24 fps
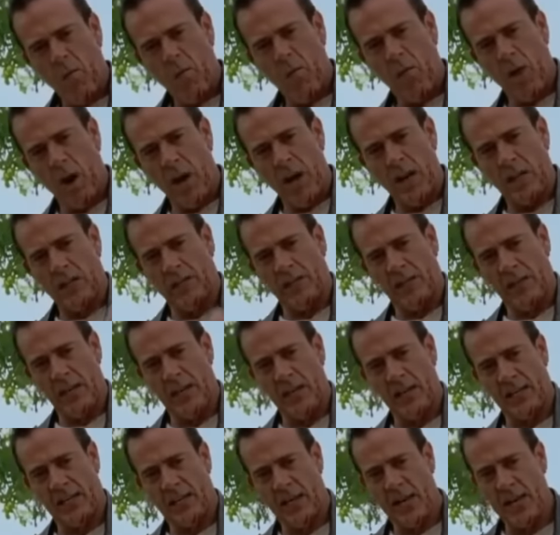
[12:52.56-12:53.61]
What is this?
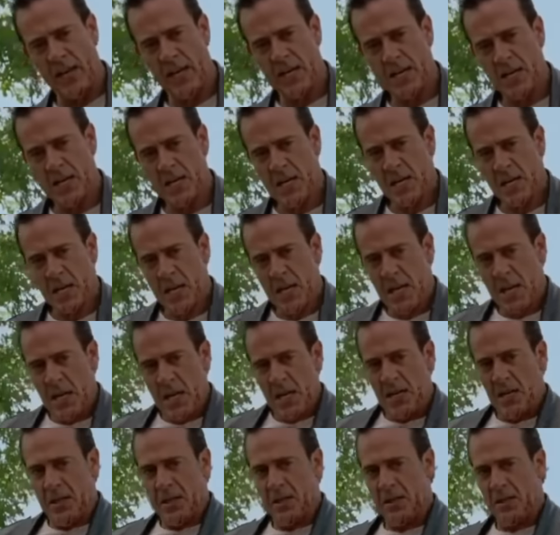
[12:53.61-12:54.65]

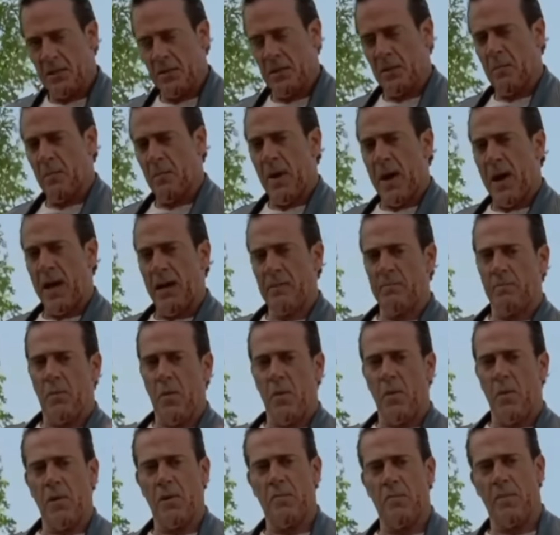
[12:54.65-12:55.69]
This little bad
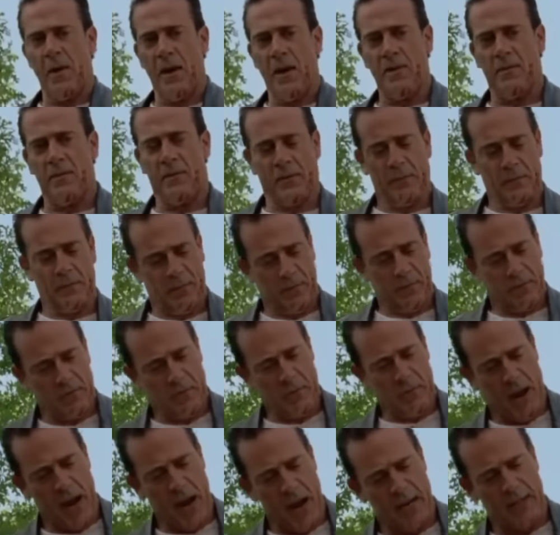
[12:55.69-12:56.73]
boy made from
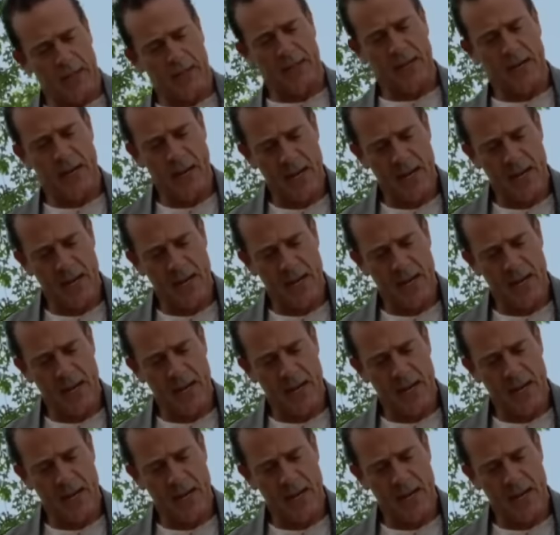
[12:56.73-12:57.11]
scratch?